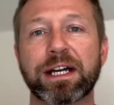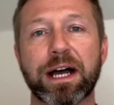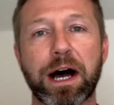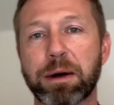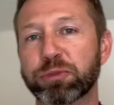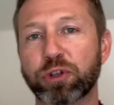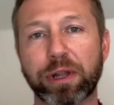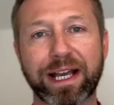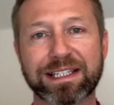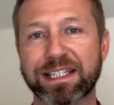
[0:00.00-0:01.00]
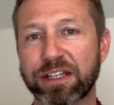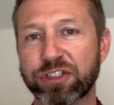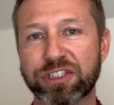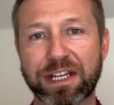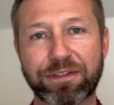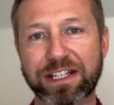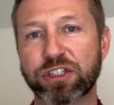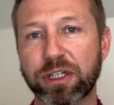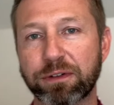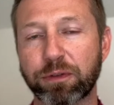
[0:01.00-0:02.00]
Um, so like I said, just if that's
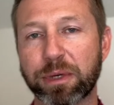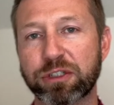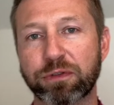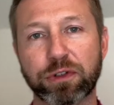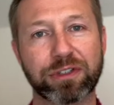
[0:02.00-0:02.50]
good information for you,